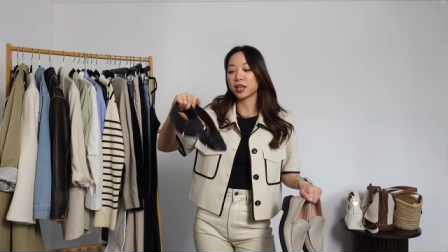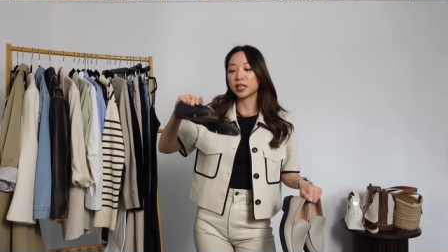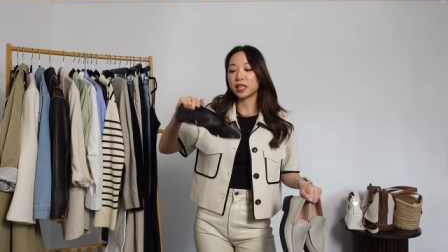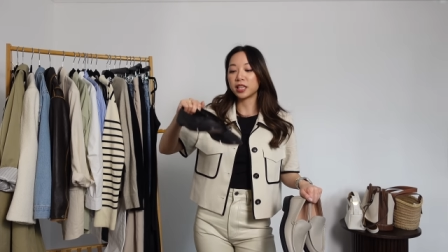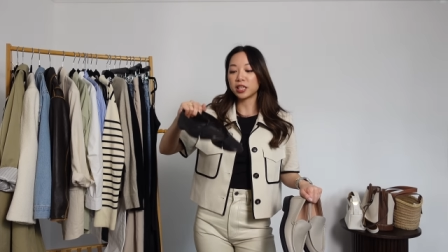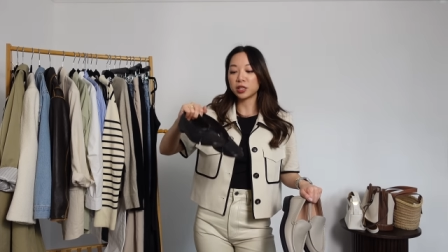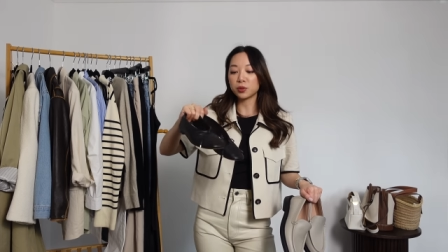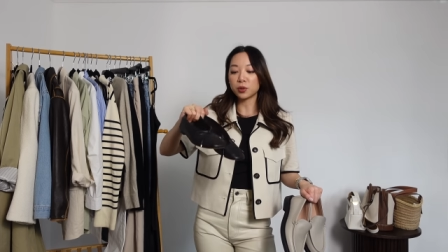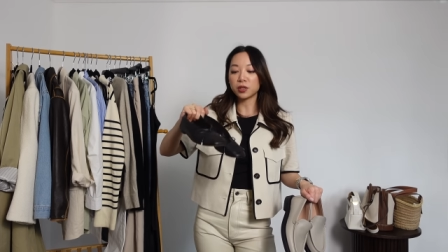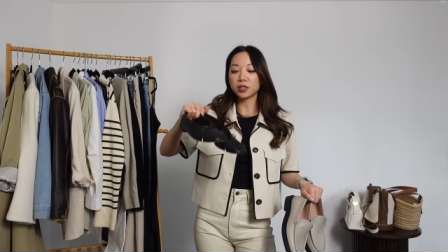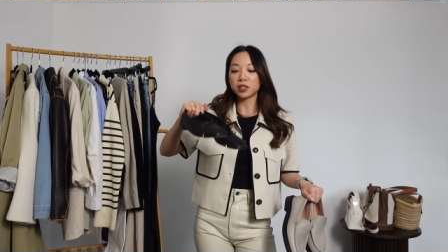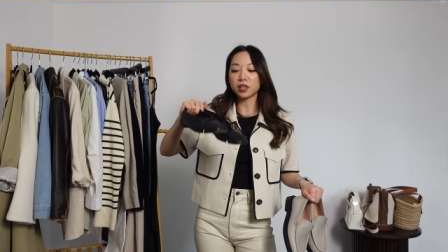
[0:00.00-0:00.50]

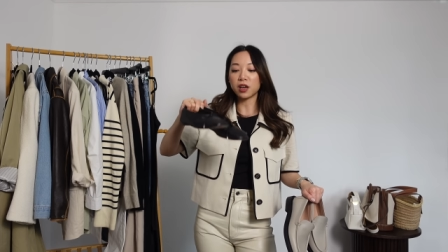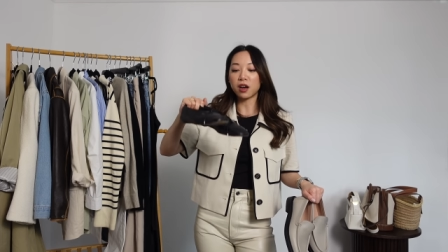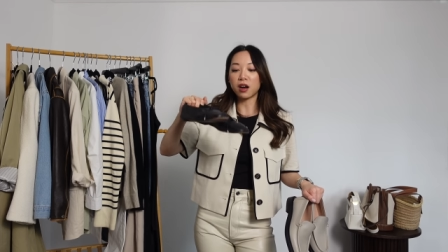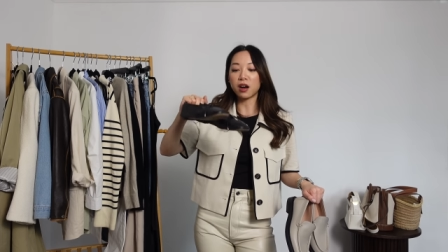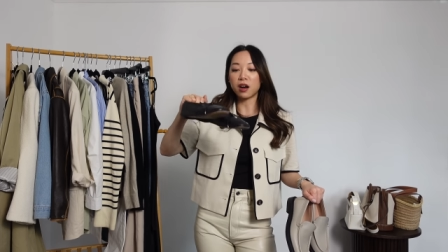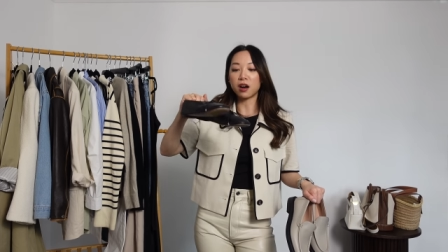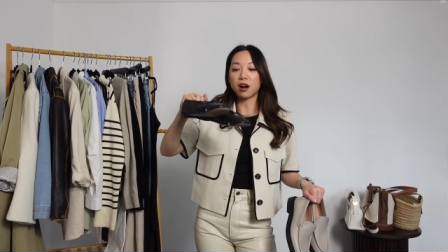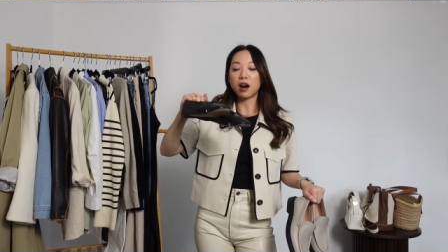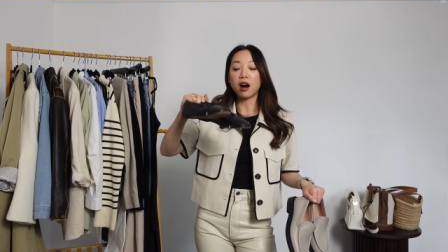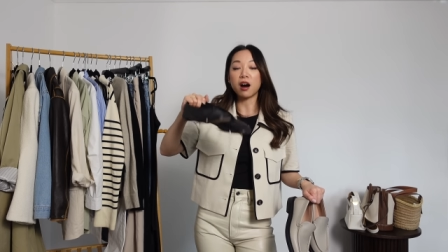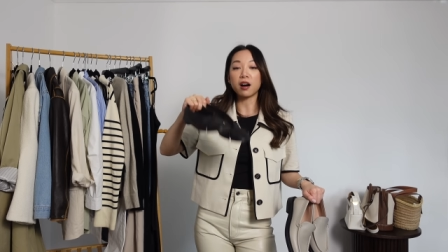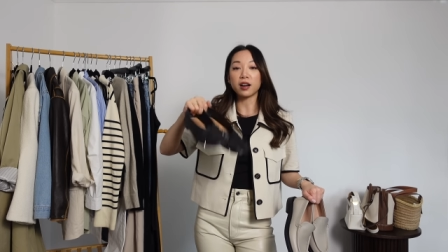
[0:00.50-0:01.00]
These ones
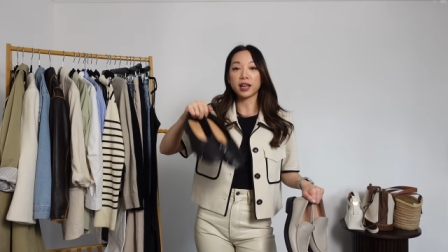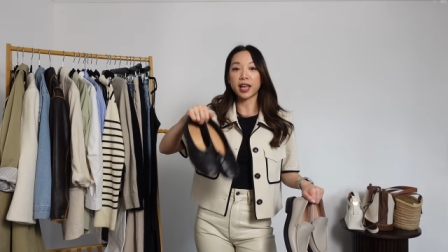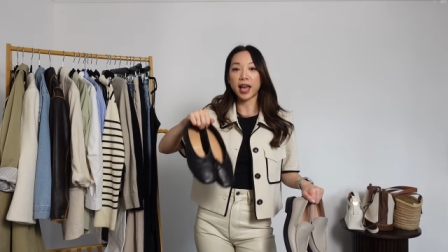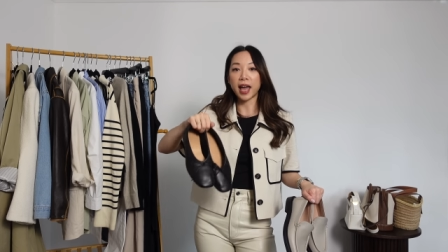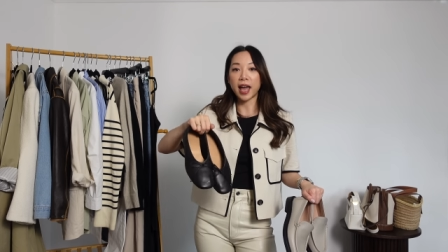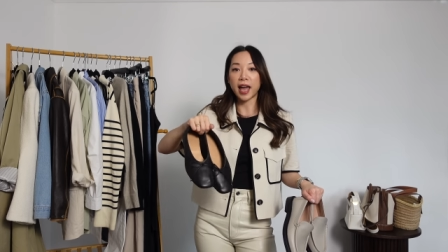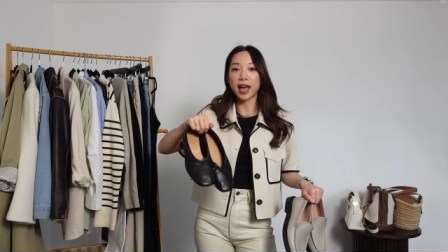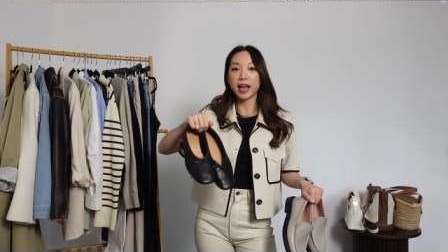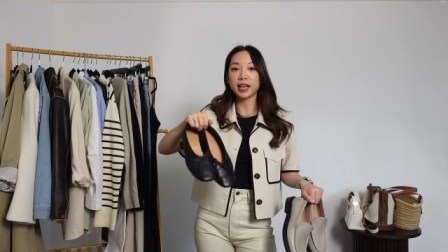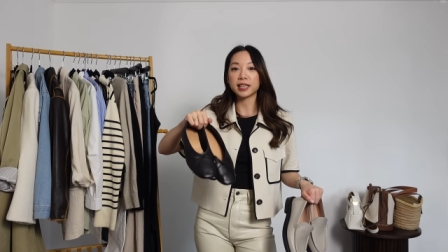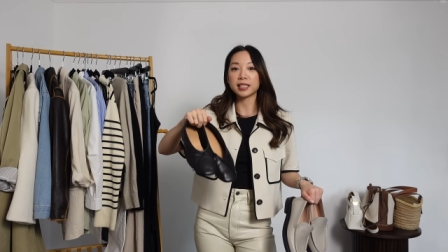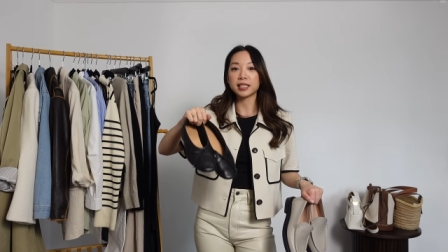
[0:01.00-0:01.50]
are
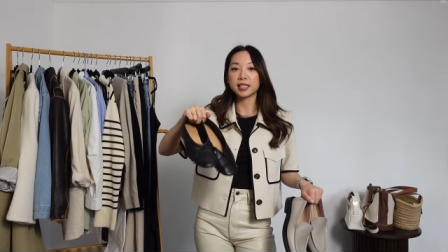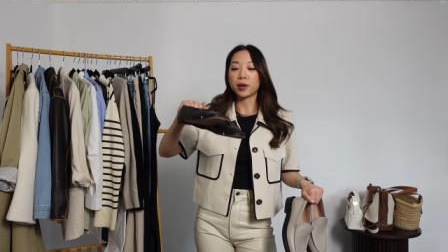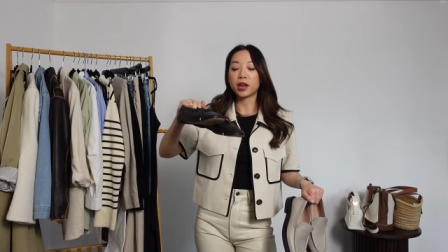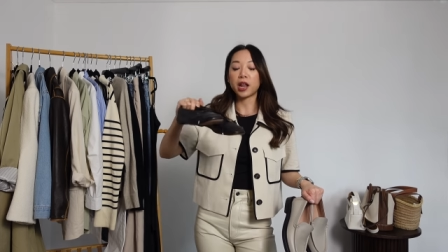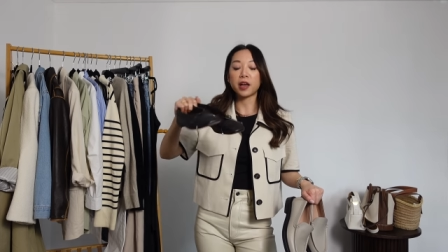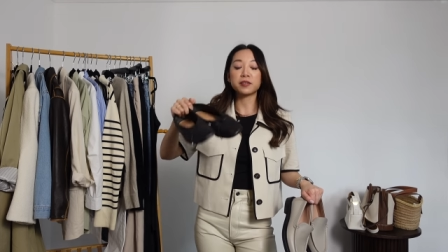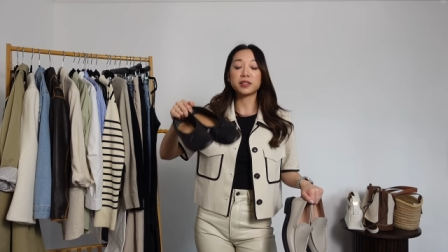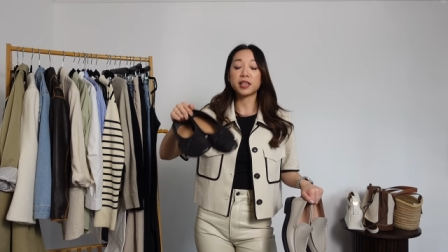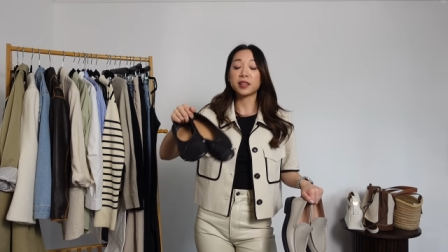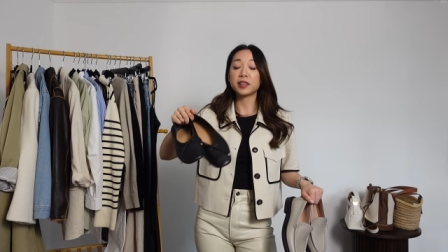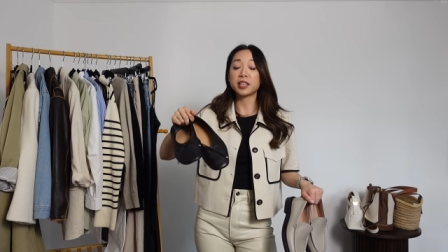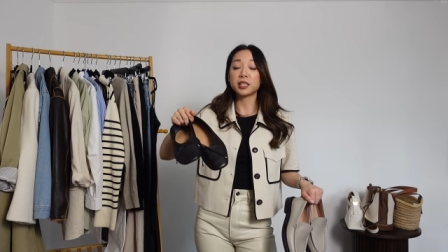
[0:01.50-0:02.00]
Arket, and
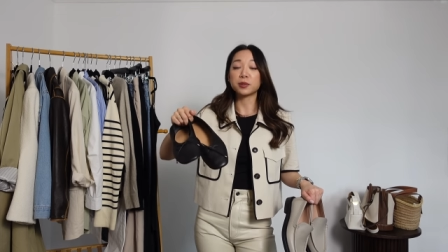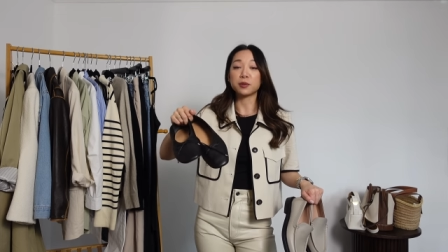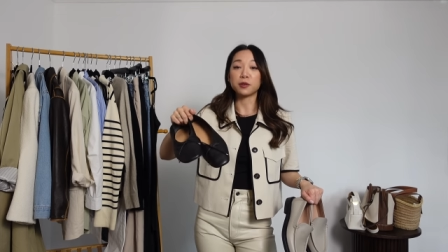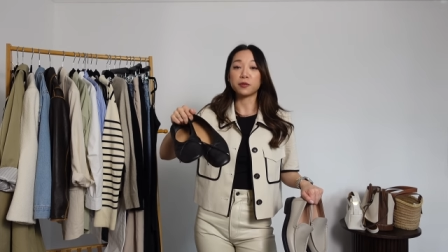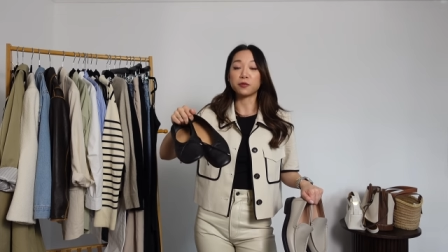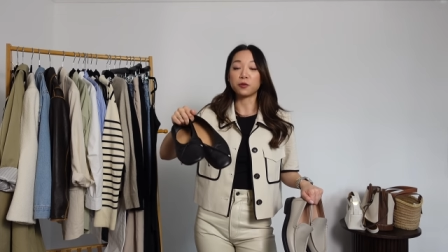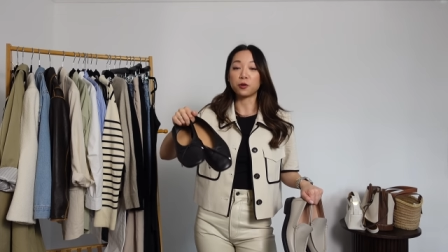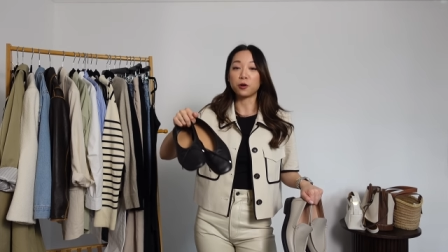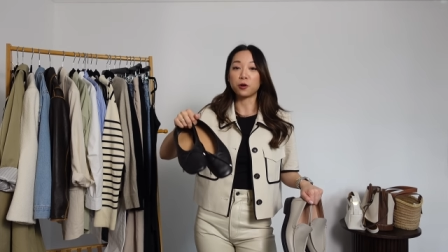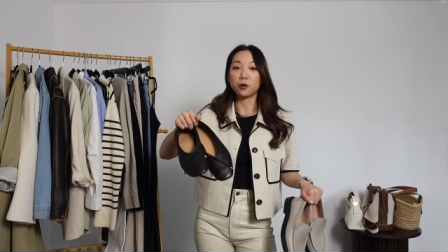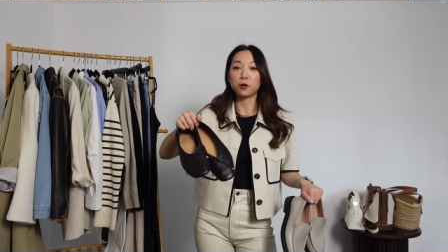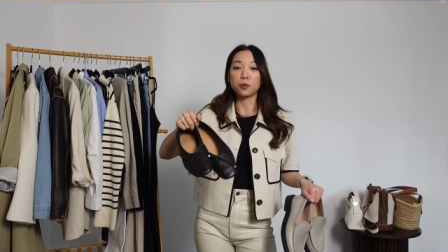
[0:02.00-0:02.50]
I've said this
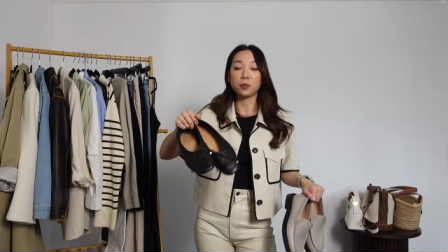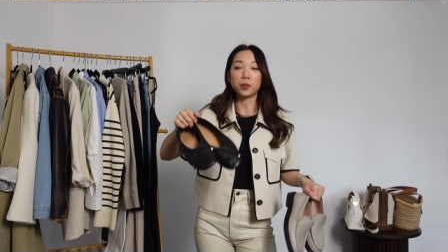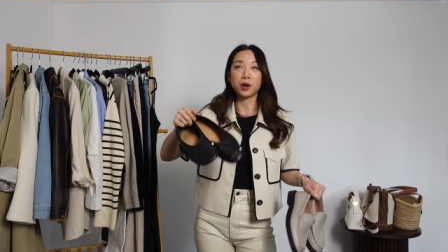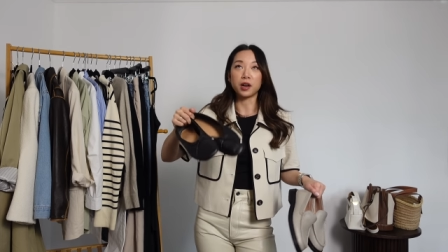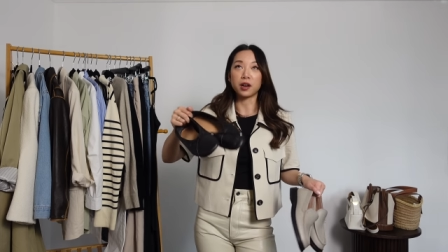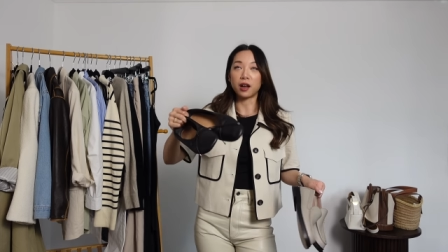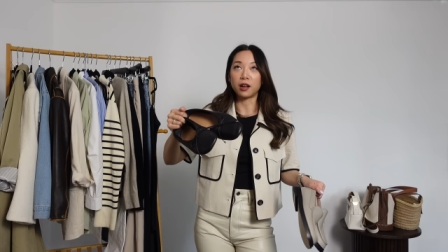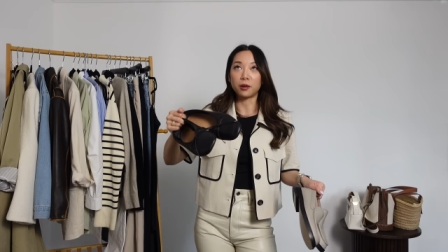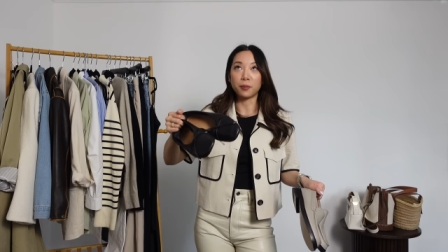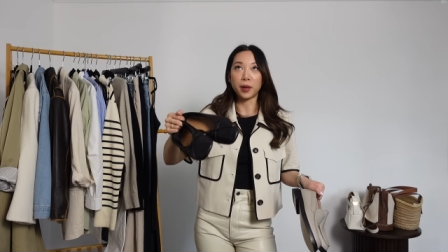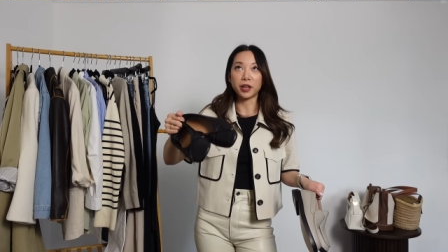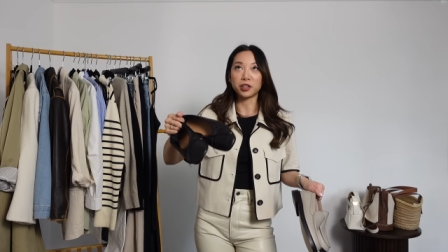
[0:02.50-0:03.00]
before, but
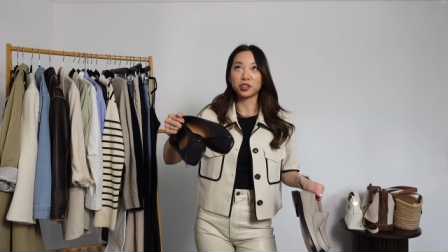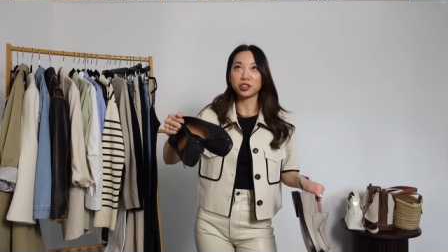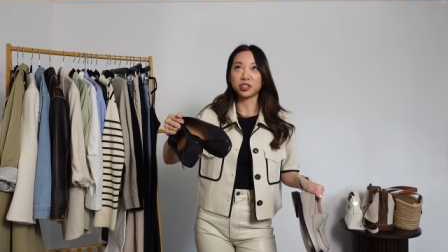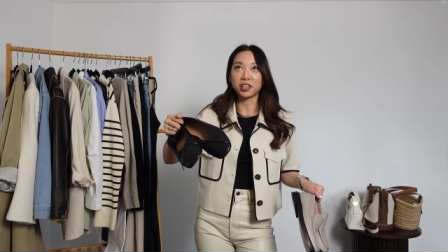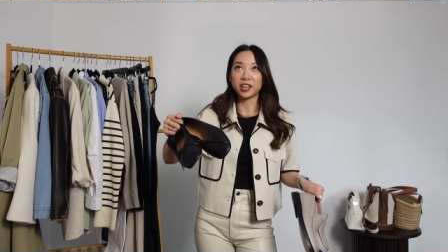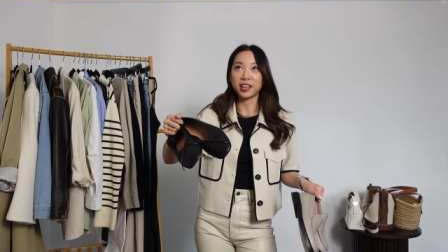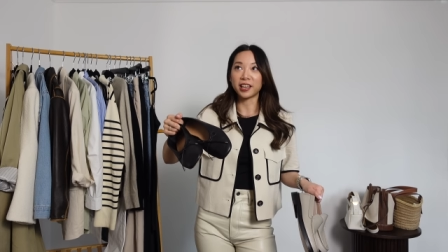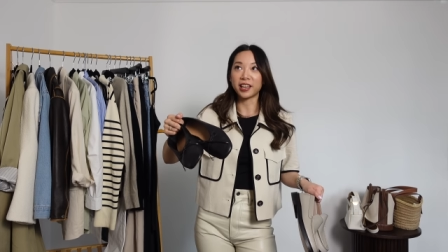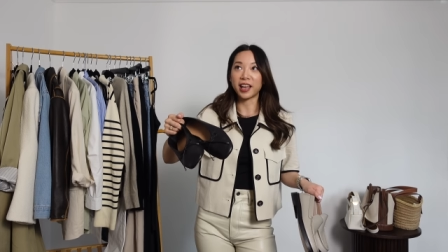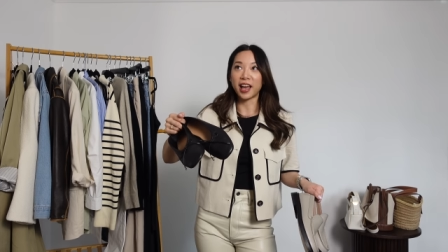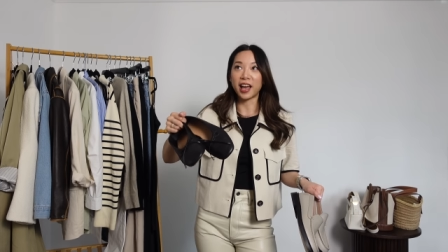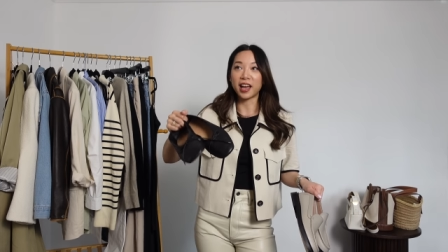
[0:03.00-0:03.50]
I'll mention
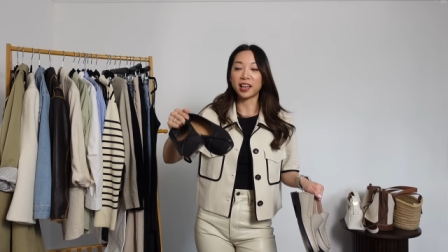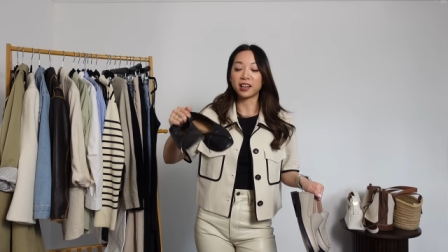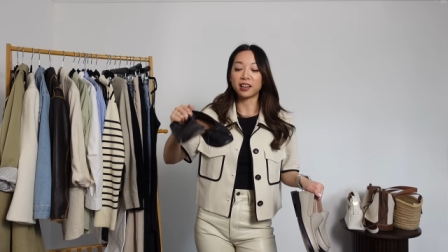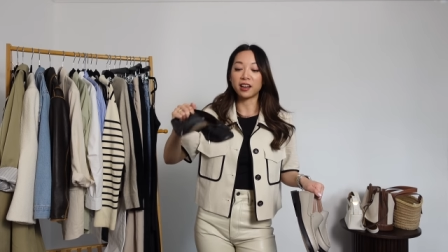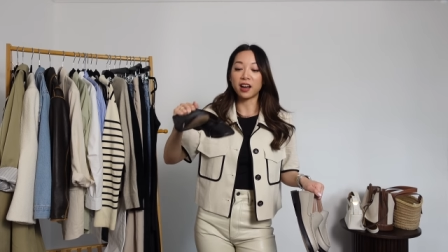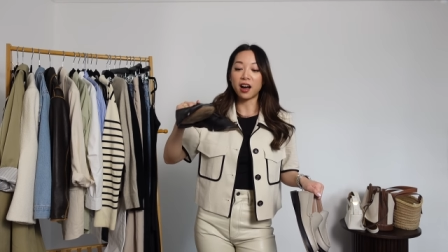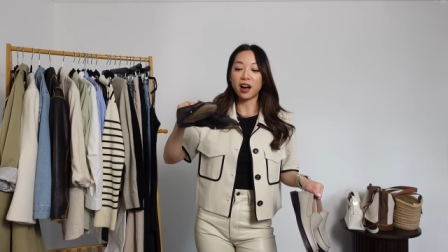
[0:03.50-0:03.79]
it again.